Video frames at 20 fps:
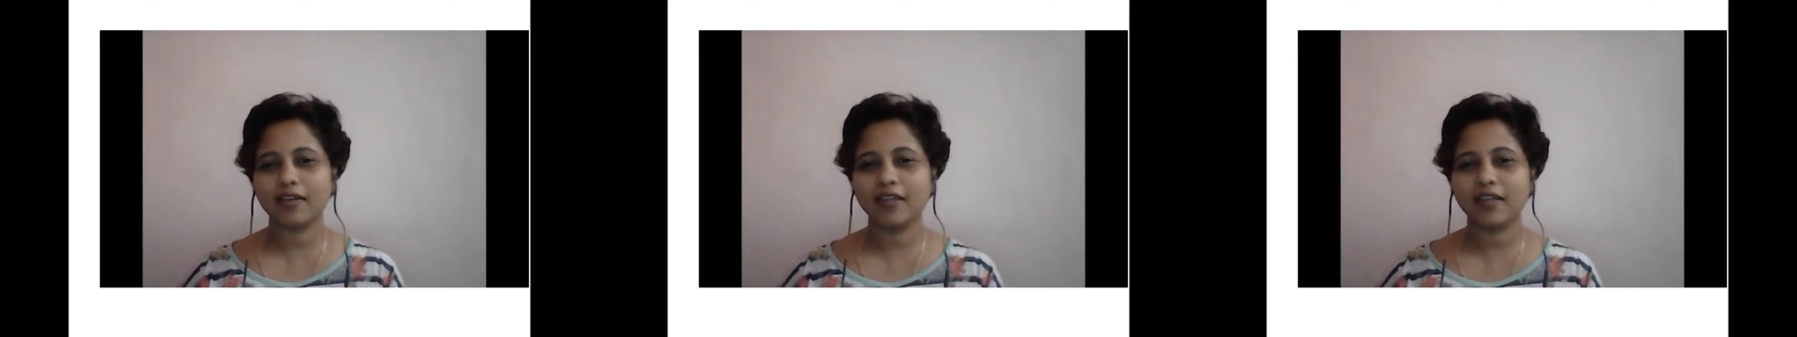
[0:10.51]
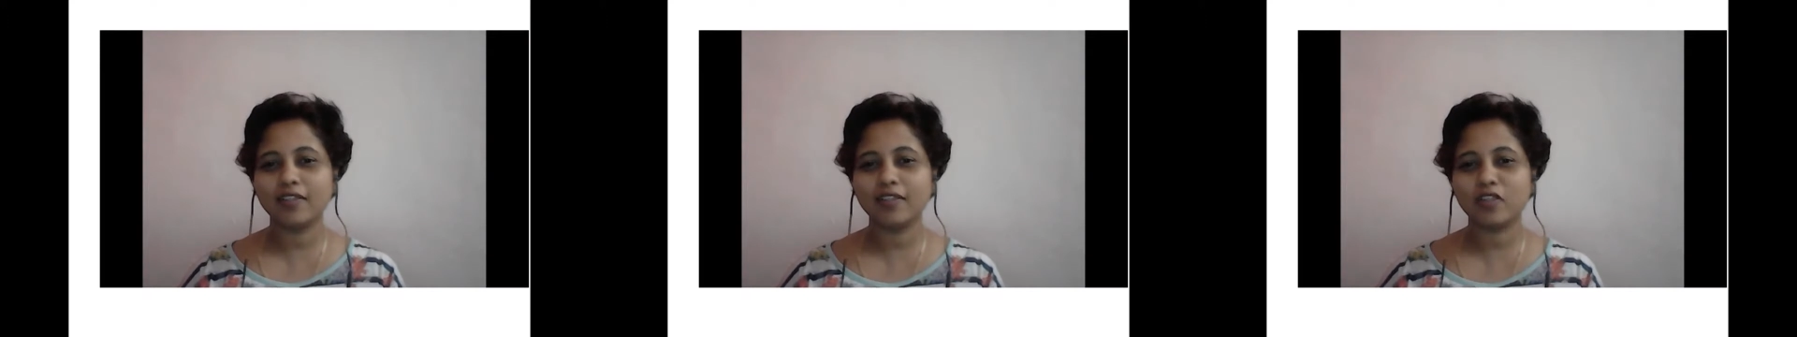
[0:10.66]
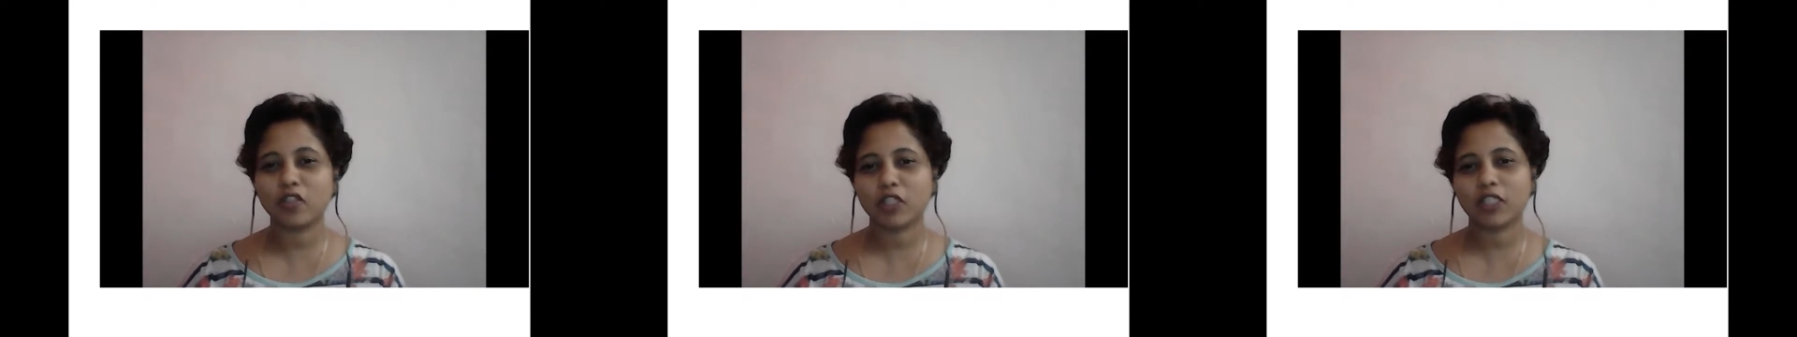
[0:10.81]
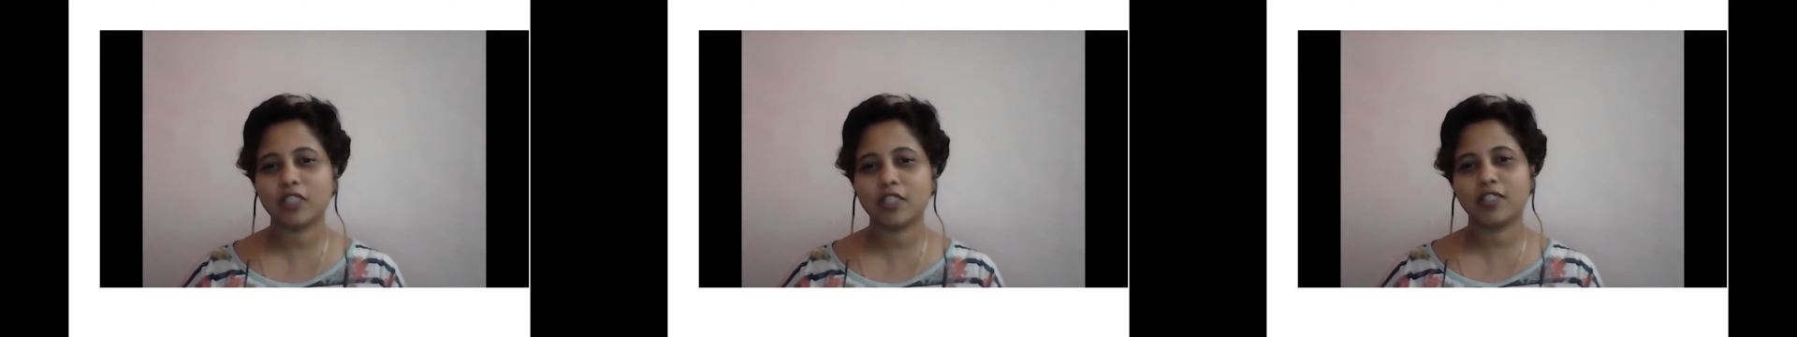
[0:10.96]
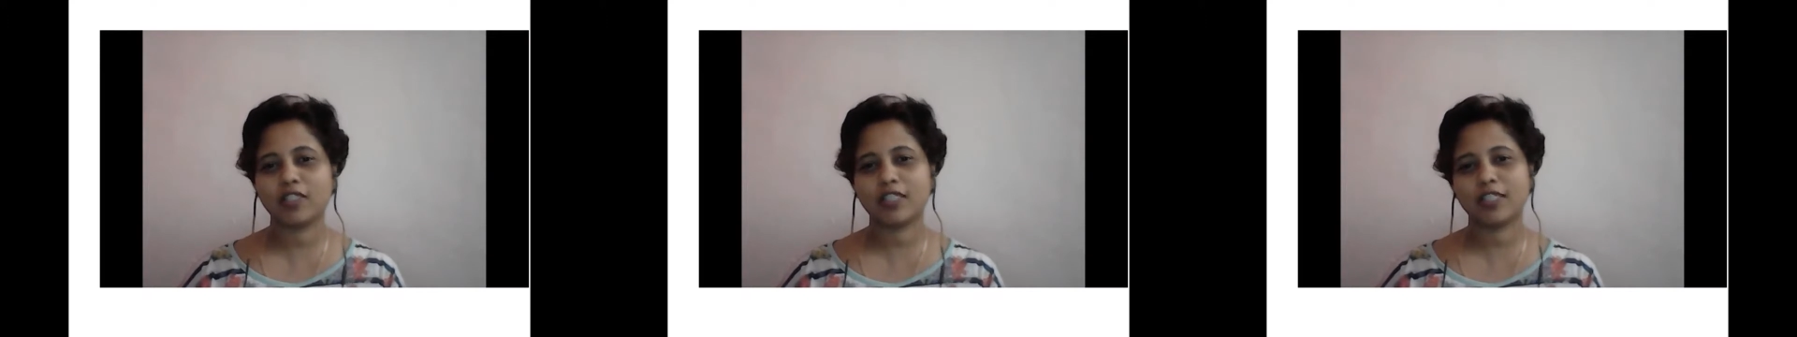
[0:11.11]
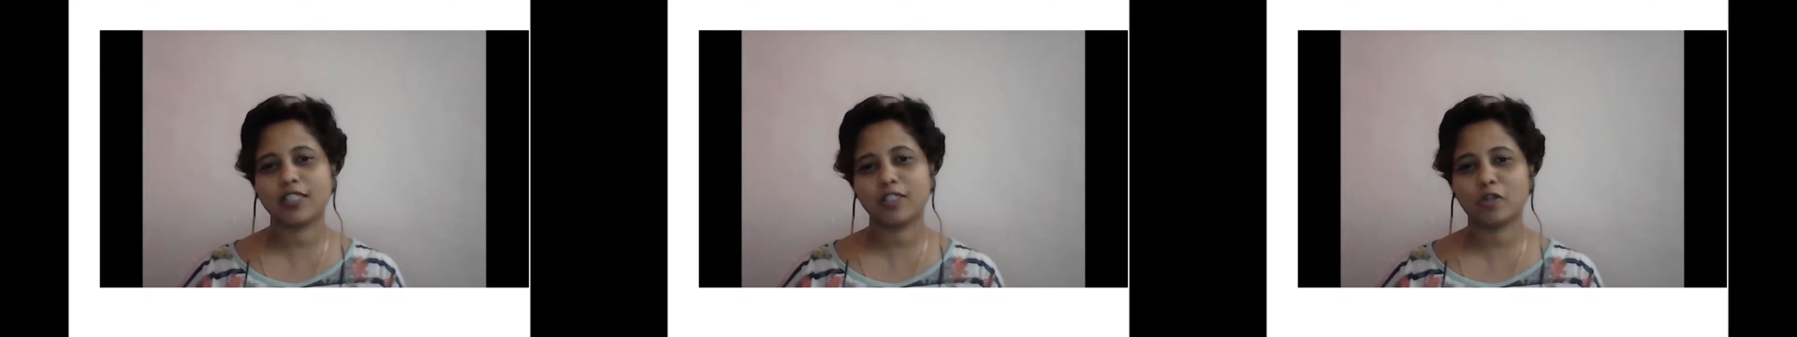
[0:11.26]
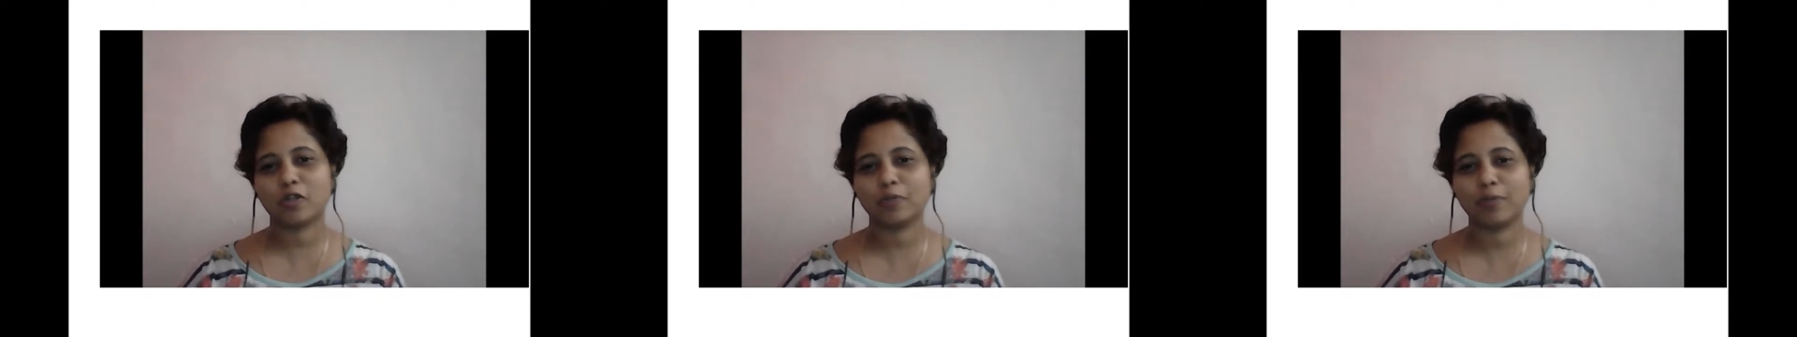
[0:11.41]
interesting
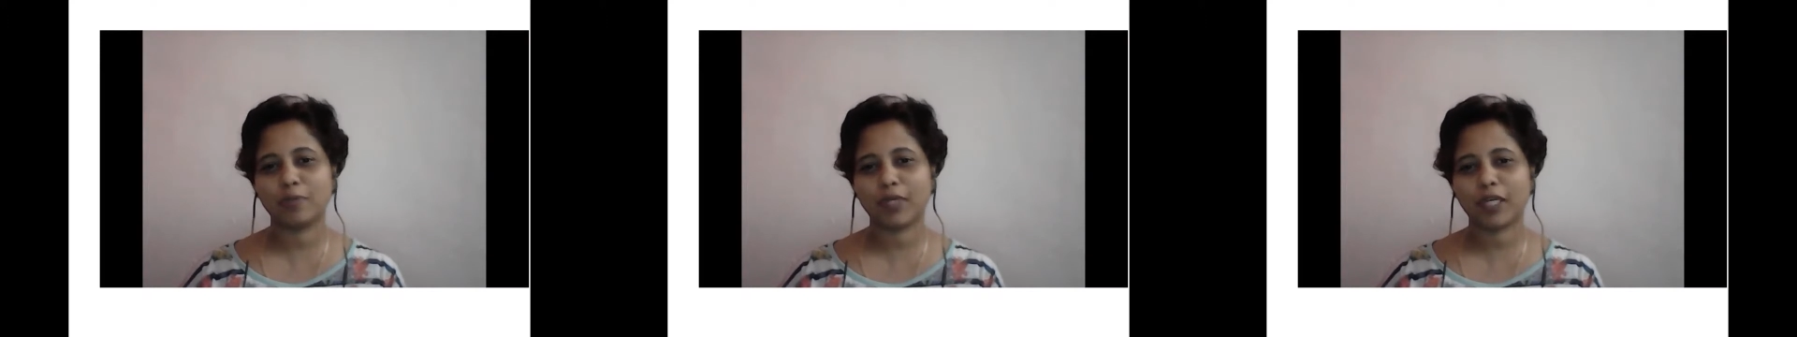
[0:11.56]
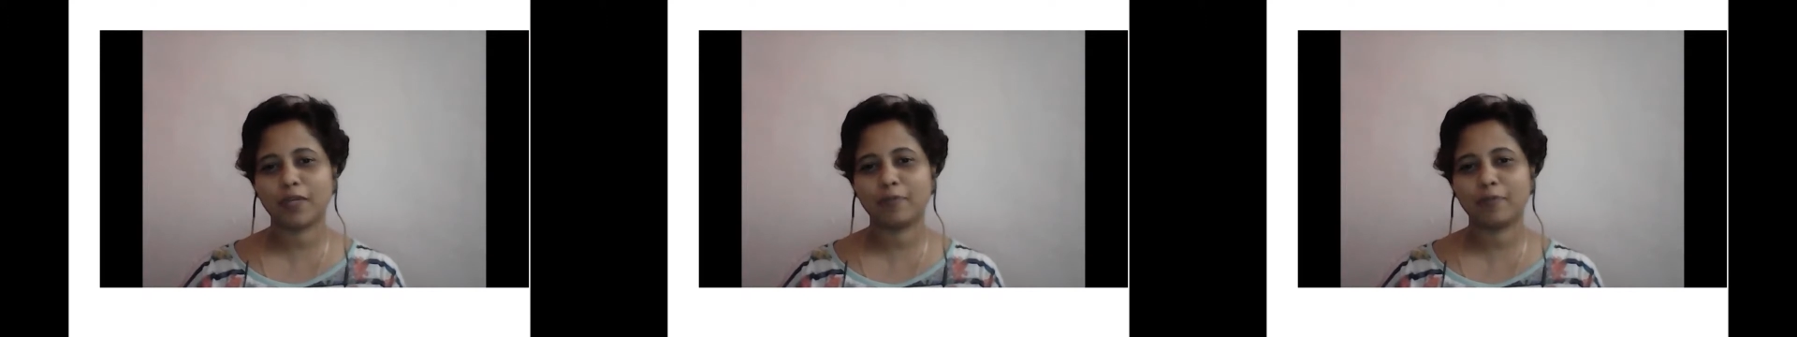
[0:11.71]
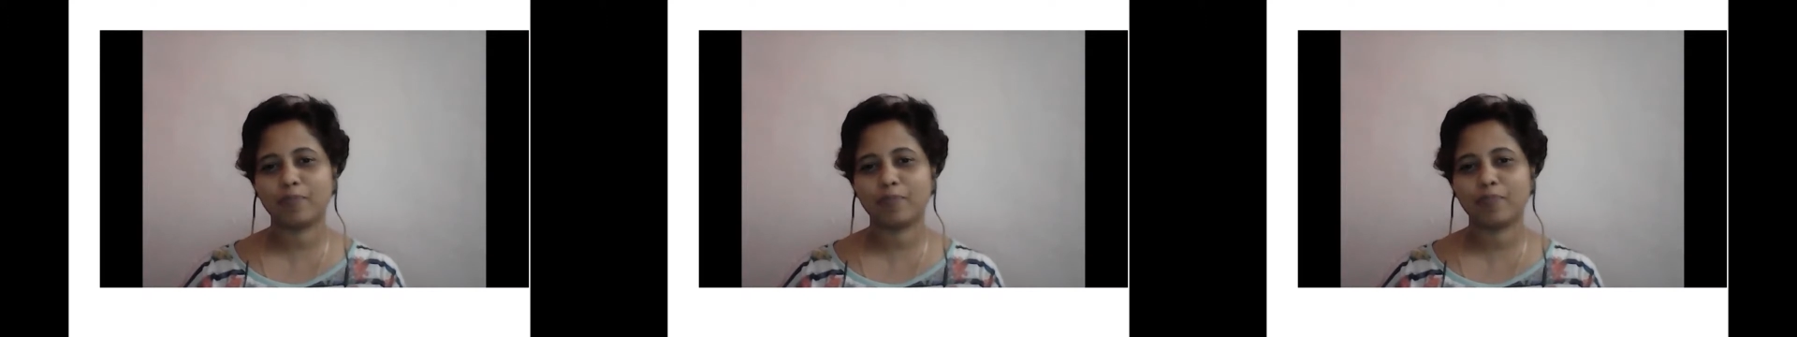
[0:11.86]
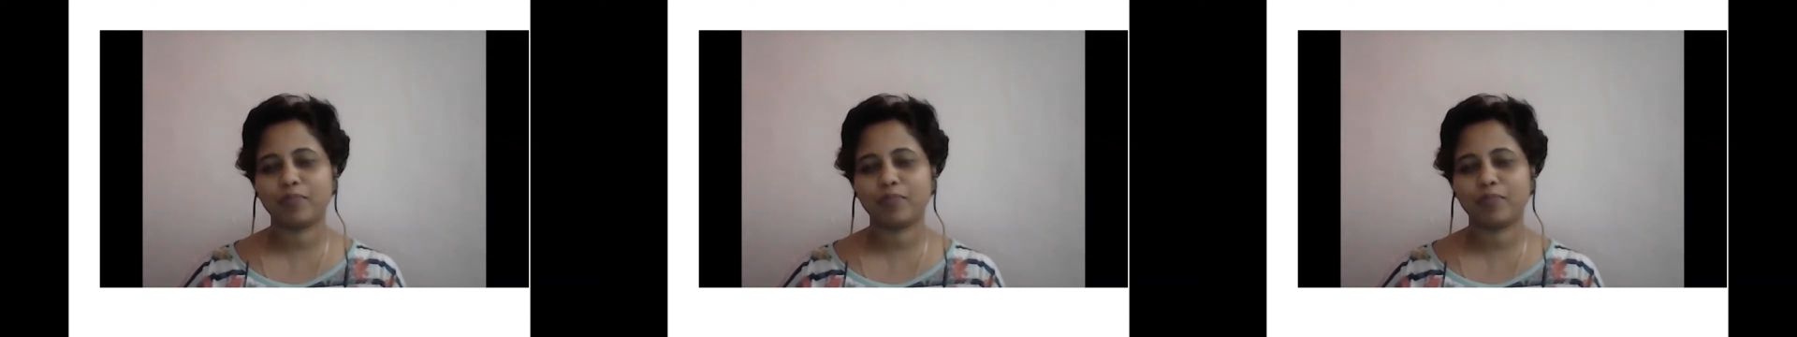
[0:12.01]
topic,